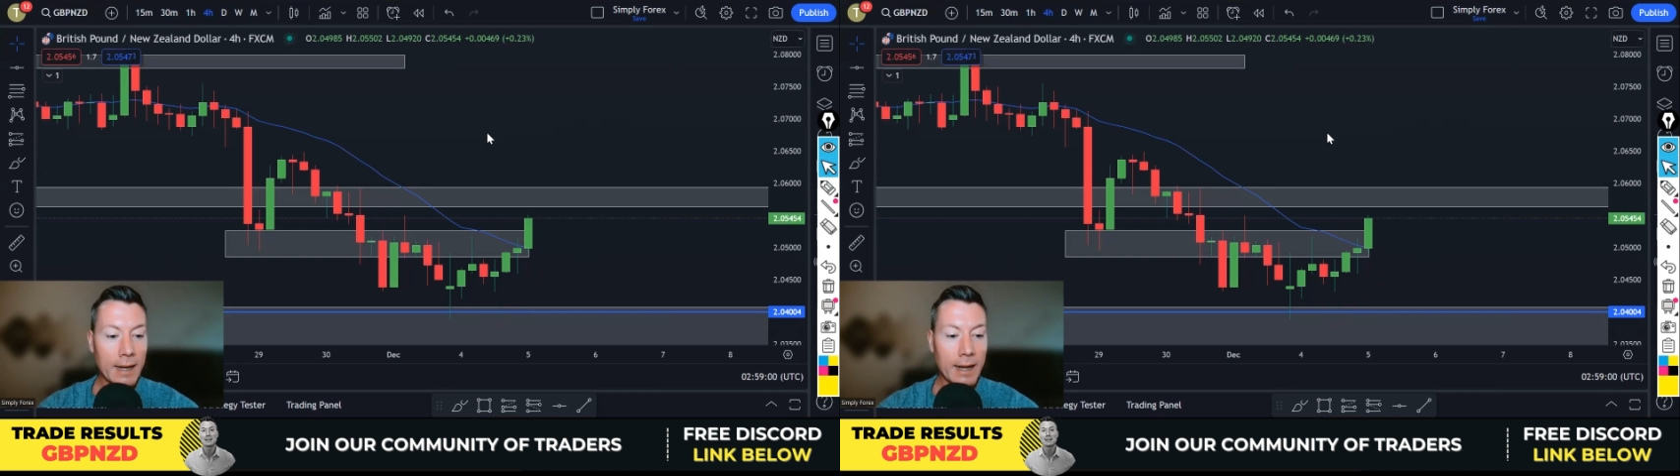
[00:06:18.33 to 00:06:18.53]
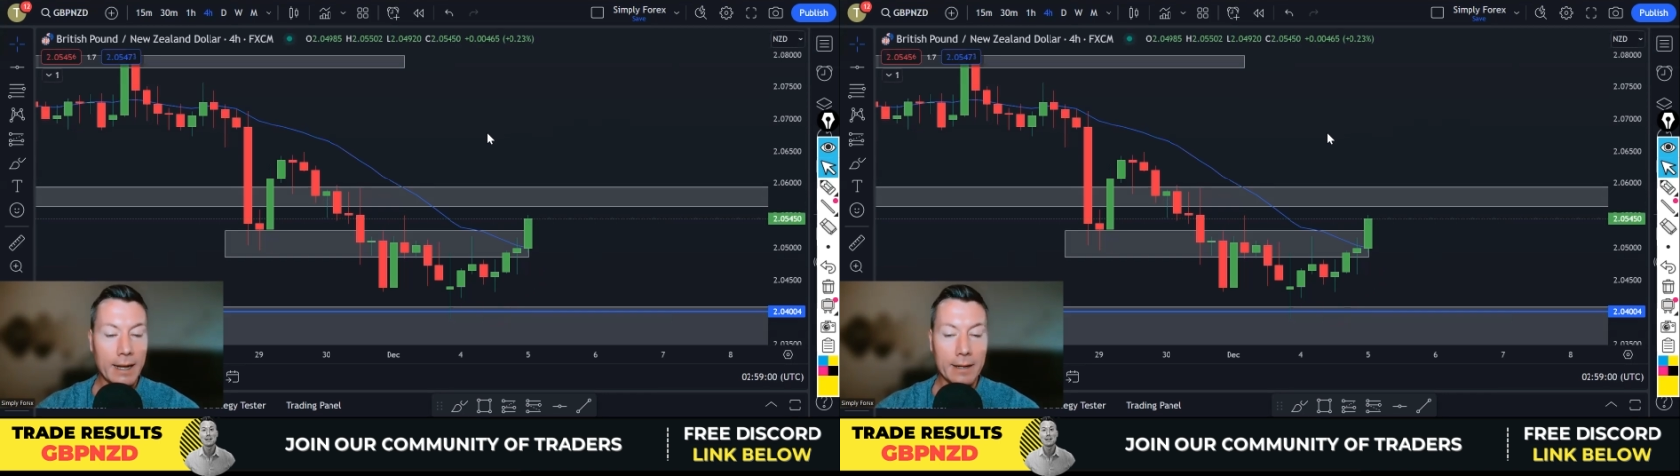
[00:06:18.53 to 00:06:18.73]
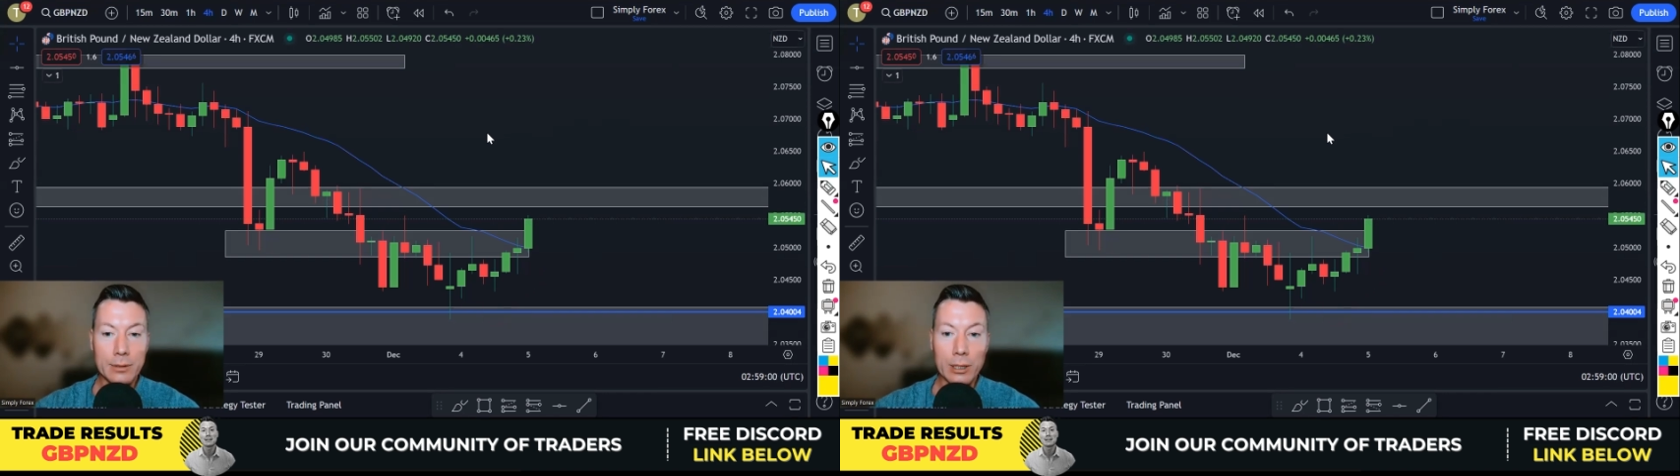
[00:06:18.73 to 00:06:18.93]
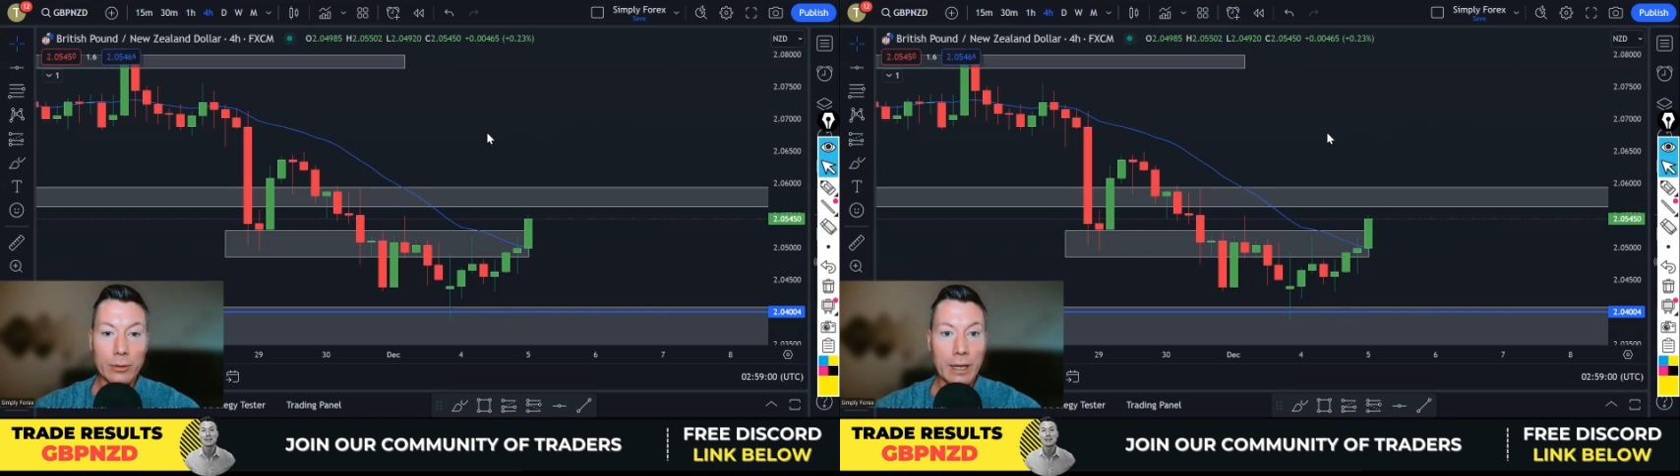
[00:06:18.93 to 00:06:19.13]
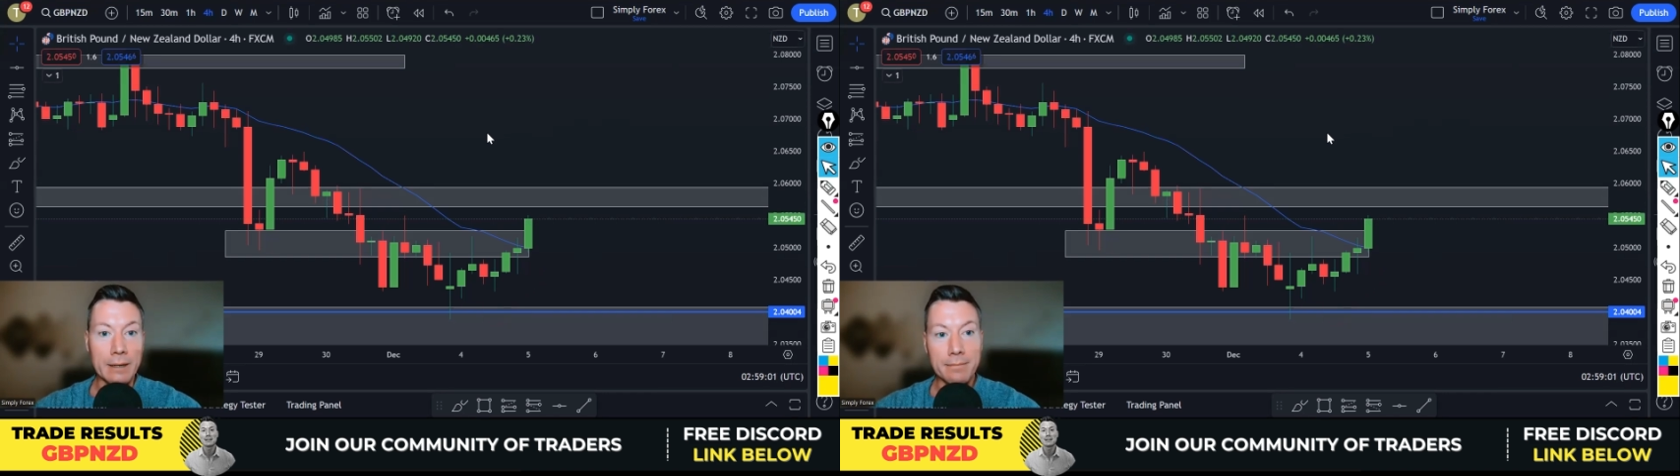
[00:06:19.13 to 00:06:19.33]
So
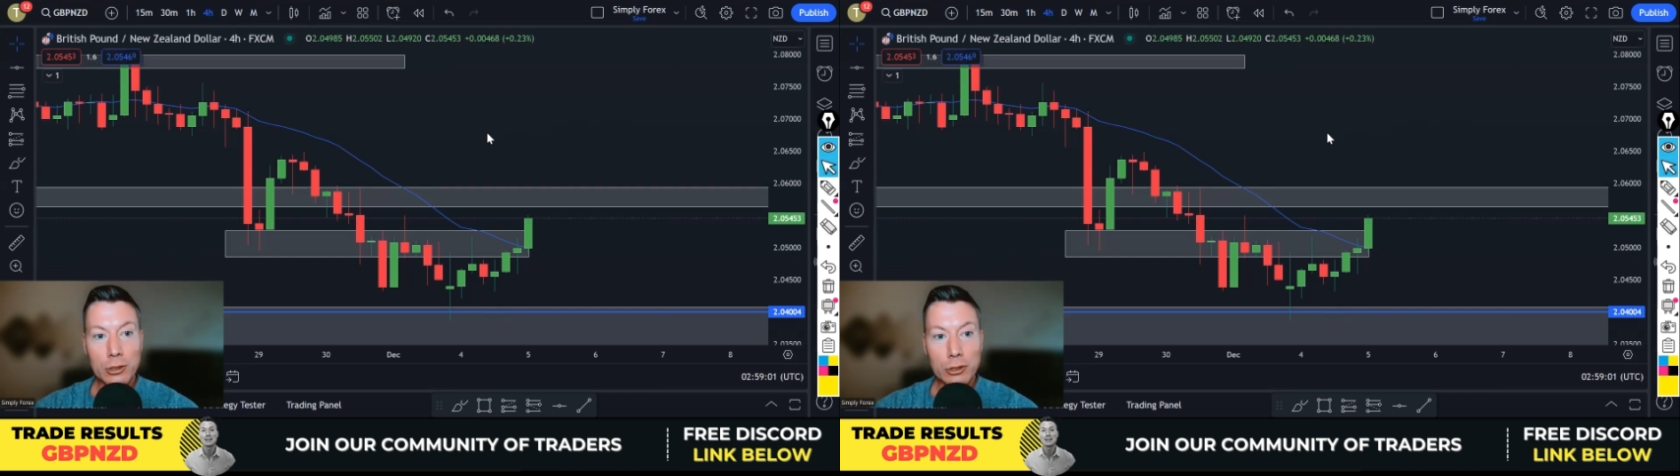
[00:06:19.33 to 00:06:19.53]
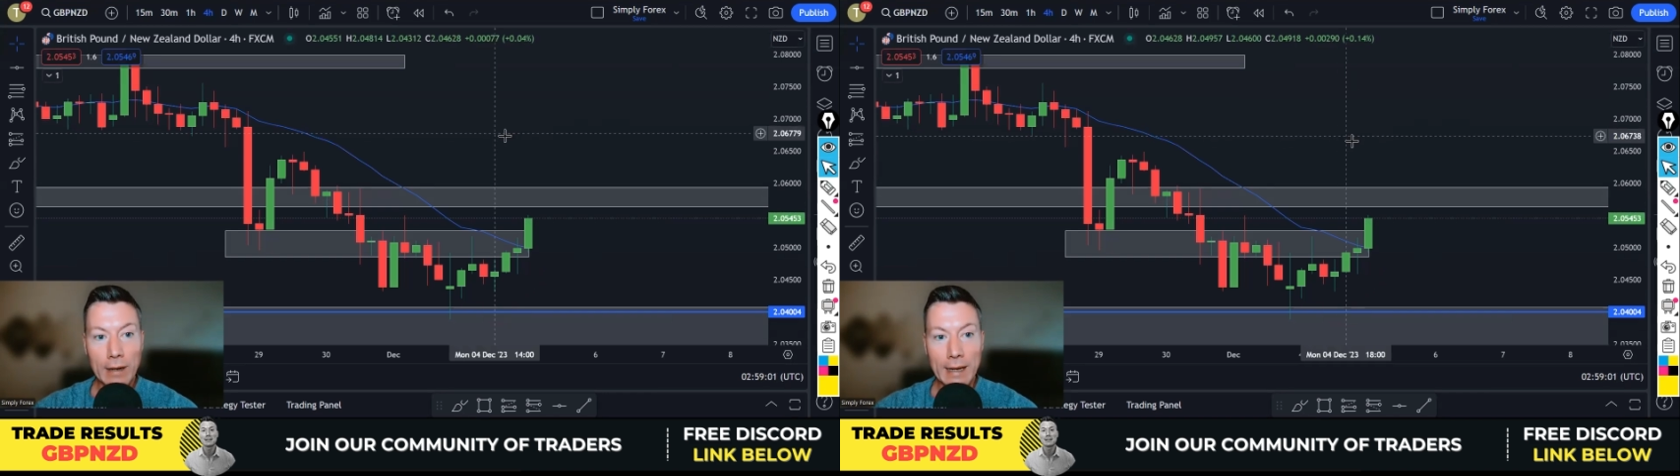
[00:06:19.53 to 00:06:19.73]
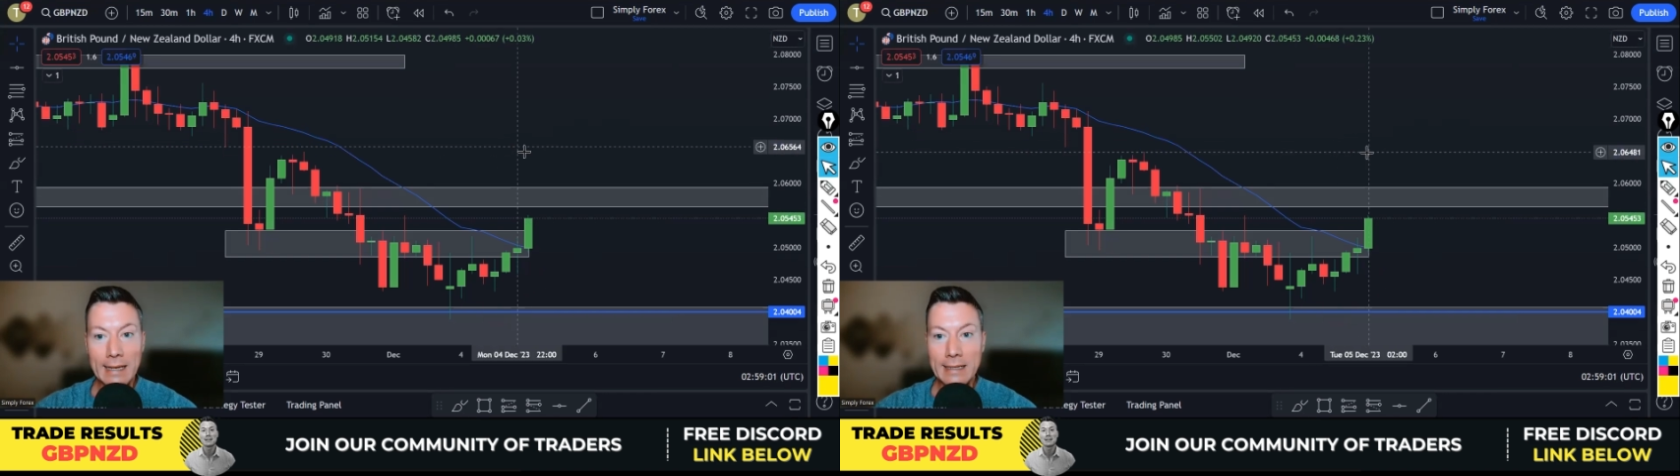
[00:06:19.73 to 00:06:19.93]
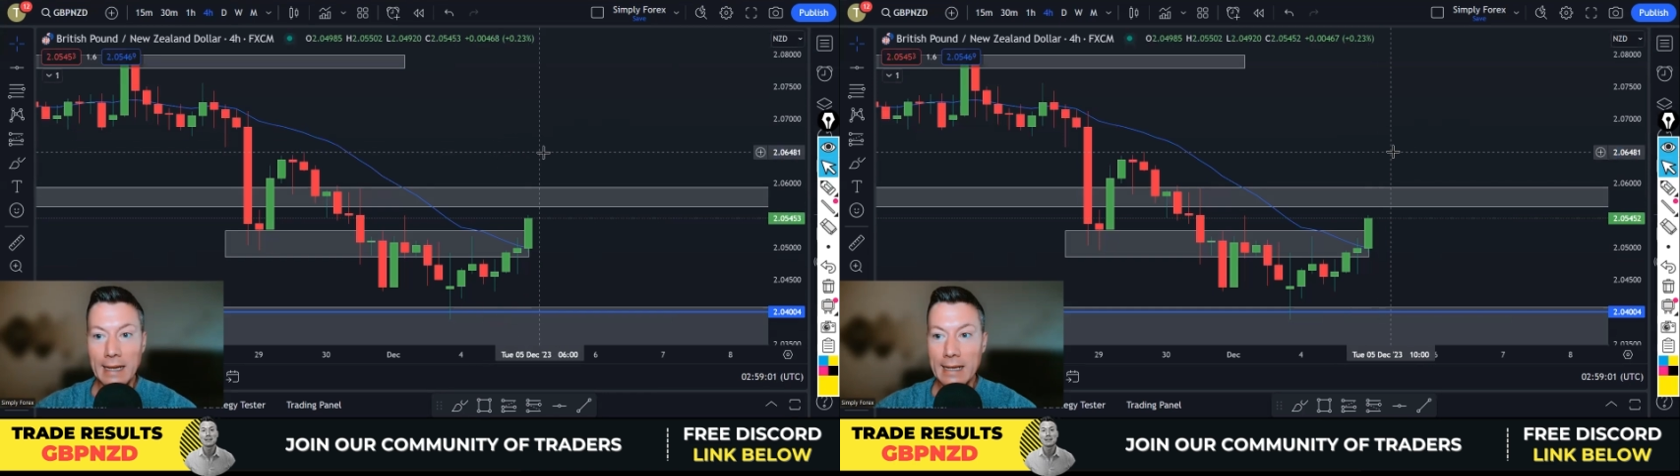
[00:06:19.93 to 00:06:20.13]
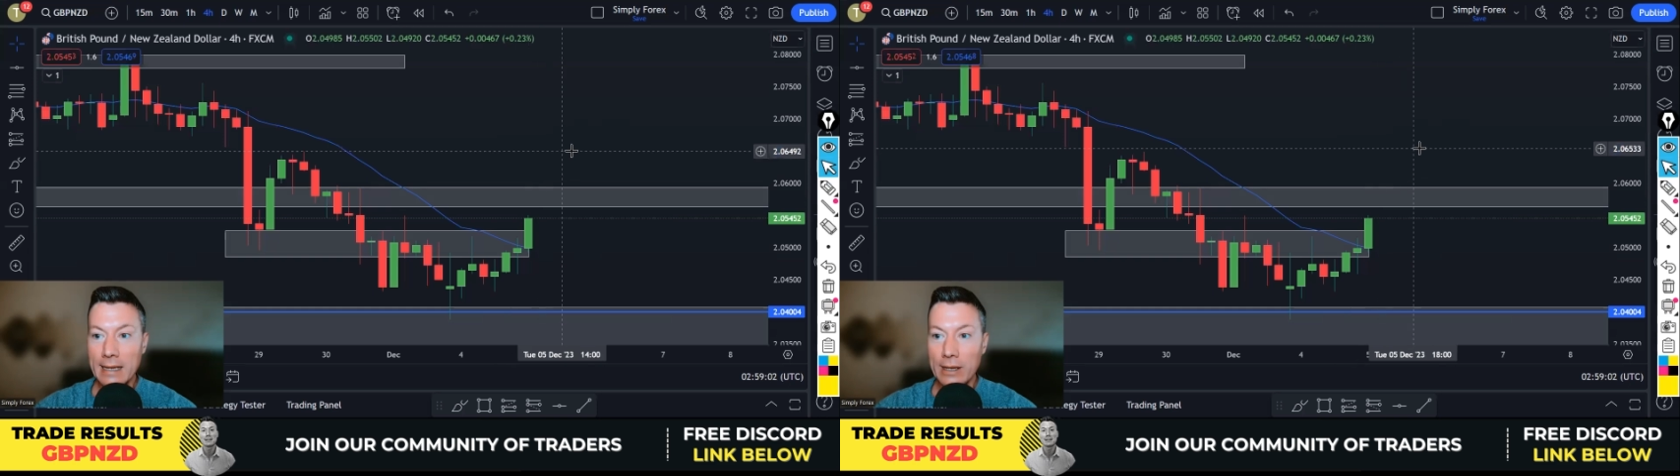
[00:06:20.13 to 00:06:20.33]
yeah, tricky
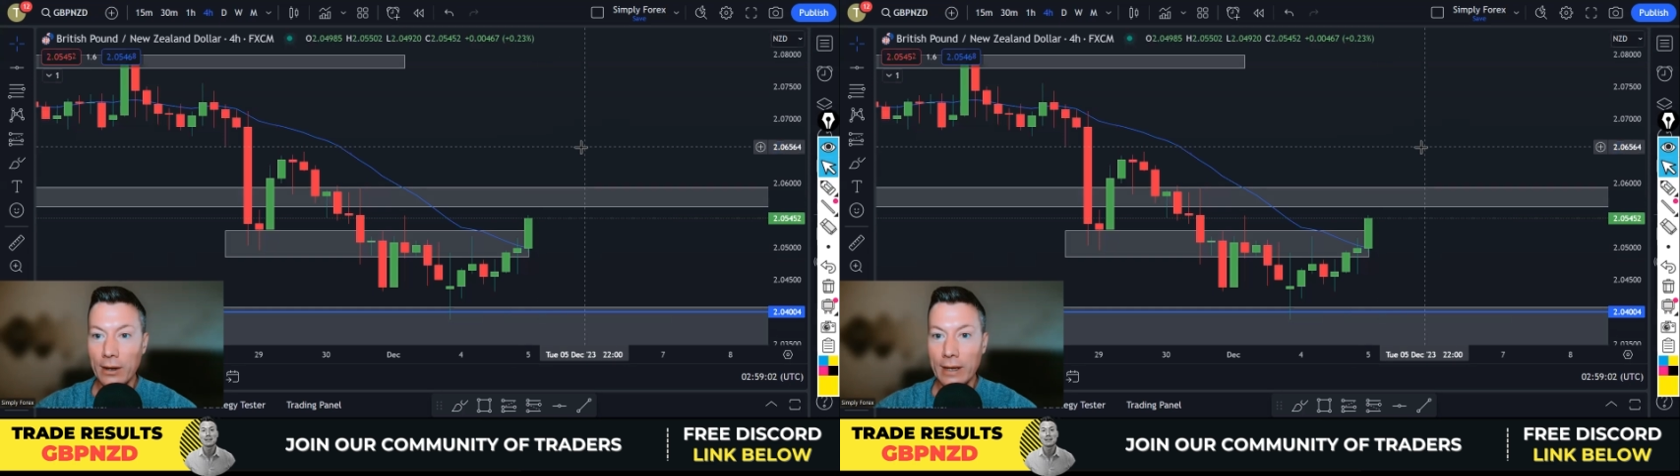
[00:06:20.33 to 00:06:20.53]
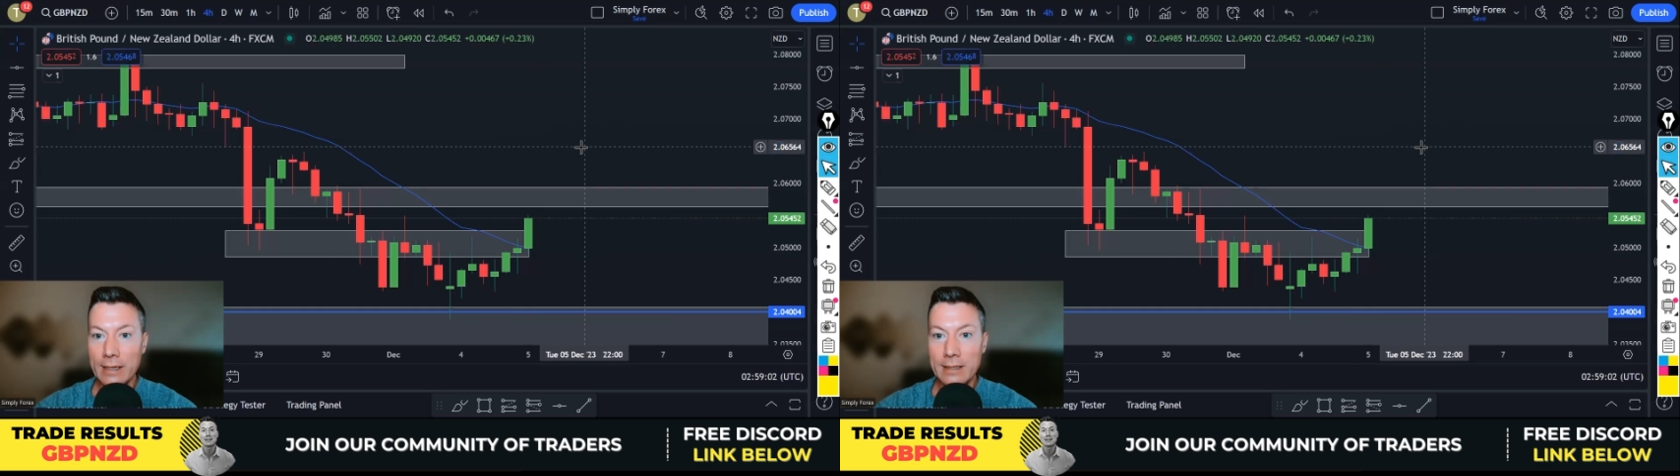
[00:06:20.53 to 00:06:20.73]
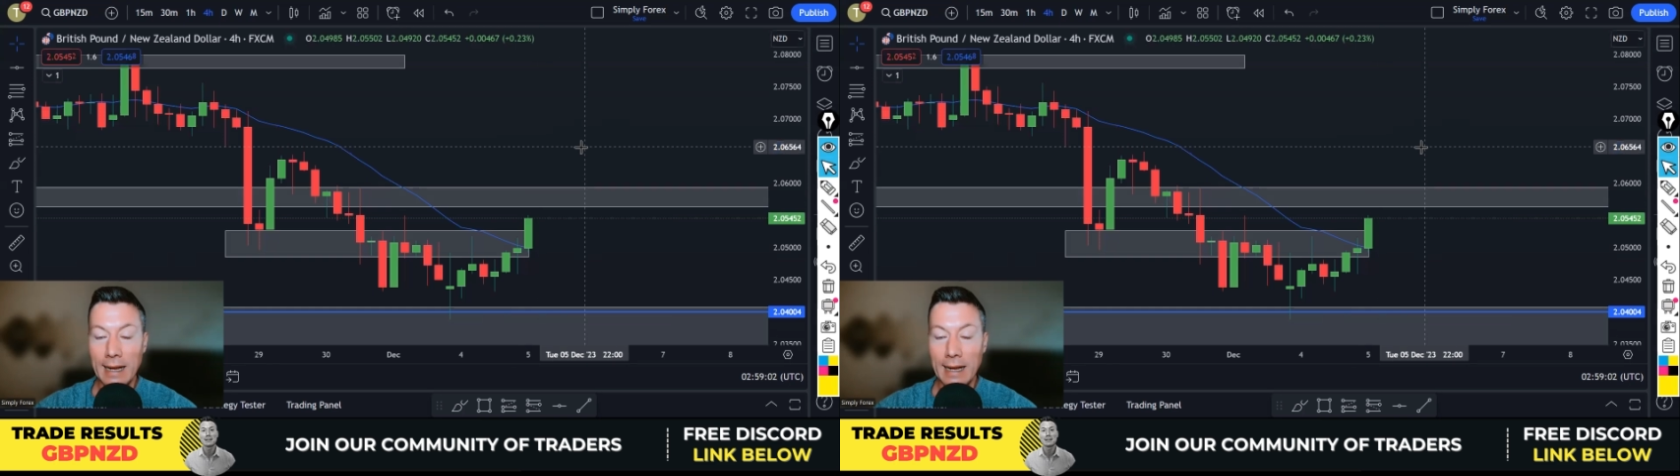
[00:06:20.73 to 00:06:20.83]
day, guys,